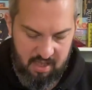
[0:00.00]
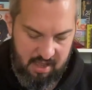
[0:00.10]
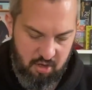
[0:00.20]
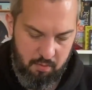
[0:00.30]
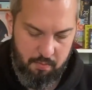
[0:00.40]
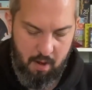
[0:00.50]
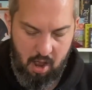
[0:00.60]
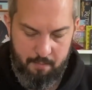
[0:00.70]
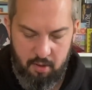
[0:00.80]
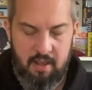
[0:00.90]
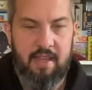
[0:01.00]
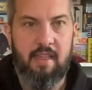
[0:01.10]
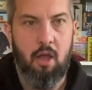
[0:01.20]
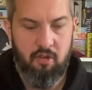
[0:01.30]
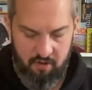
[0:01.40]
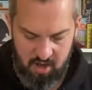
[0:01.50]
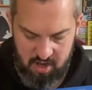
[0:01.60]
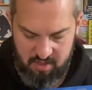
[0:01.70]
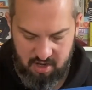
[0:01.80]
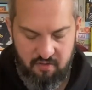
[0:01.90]
and you lay that over.
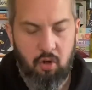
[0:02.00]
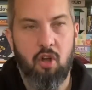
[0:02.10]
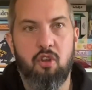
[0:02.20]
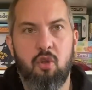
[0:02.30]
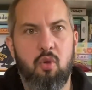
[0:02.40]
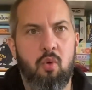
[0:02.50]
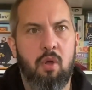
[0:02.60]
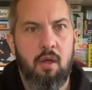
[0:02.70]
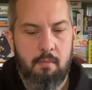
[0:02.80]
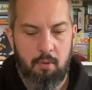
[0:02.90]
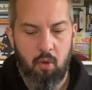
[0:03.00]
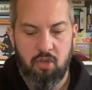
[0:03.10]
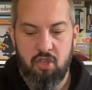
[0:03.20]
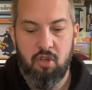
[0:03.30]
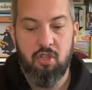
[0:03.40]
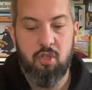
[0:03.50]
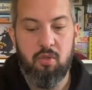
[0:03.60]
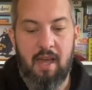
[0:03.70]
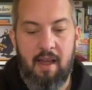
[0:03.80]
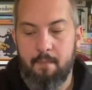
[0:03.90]
Then you've got a new board, and you can do
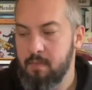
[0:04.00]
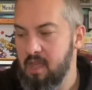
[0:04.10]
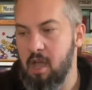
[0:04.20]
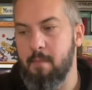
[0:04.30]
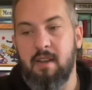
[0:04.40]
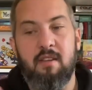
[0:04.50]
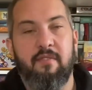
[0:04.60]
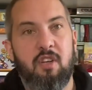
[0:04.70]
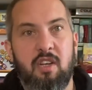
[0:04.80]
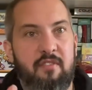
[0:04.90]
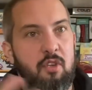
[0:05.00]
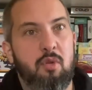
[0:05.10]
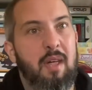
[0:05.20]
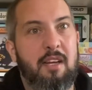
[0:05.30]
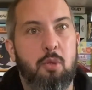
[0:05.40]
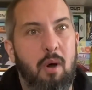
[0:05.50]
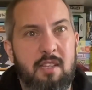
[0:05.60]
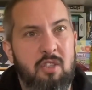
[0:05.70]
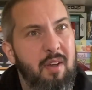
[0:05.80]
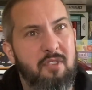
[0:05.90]
that. And if you do that
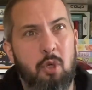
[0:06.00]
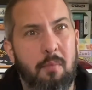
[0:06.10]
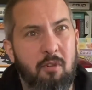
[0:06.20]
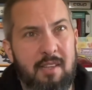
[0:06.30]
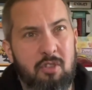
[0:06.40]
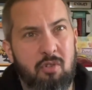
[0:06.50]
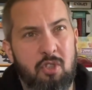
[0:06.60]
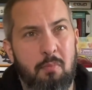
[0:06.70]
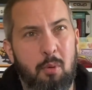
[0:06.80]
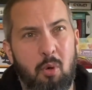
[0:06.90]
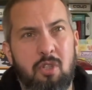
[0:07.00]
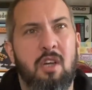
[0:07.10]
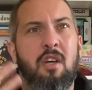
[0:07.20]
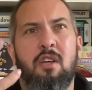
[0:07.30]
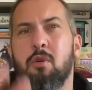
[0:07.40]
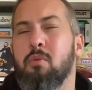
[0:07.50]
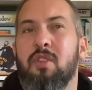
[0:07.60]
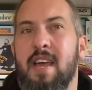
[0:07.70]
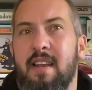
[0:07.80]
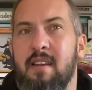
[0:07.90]
twice and you have 2 upgrades across your board, you will
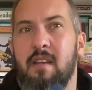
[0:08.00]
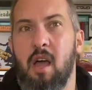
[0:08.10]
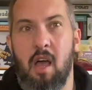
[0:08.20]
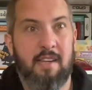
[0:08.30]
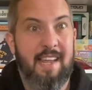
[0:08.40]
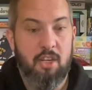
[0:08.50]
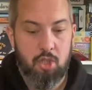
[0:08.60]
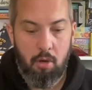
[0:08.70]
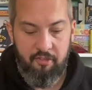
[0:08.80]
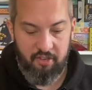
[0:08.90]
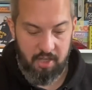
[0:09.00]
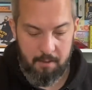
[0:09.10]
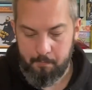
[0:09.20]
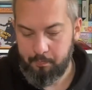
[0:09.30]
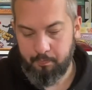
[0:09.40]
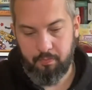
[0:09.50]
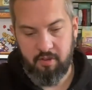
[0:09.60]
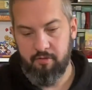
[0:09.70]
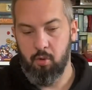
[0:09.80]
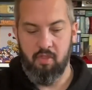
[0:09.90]
then get a trophy
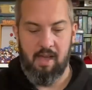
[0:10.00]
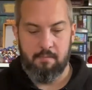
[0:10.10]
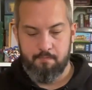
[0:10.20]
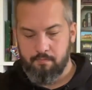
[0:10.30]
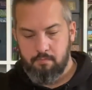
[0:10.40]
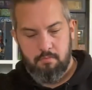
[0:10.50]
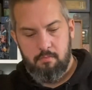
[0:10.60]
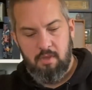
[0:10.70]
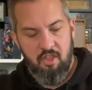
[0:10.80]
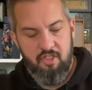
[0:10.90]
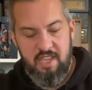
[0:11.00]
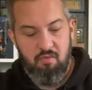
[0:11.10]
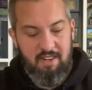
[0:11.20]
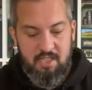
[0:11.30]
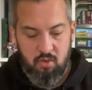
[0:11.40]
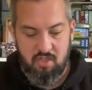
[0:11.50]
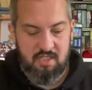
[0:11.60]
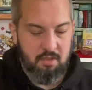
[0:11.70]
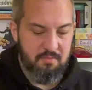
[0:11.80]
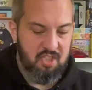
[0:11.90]
for that. The
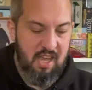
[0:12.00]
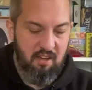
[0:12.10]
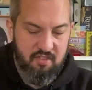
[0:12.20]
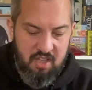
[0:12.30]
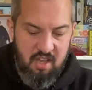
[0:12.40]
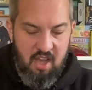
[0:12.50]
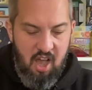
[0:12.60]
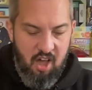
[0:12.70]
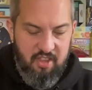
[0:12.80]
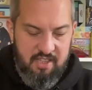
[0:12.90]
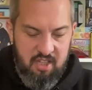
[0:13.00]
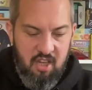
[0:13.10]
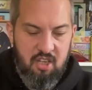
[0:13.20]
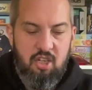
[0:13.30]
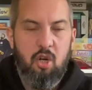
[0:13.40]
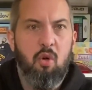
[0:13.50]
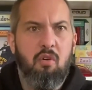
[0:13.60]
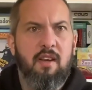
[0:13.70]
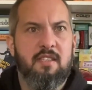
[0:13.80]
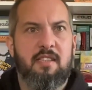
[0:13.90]
resources themselves are these
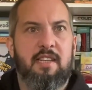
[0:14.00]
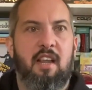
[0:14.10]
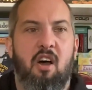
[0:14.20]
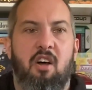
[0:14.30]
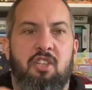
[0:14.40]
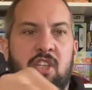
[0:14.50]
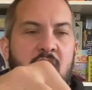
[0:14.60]
gloriously large,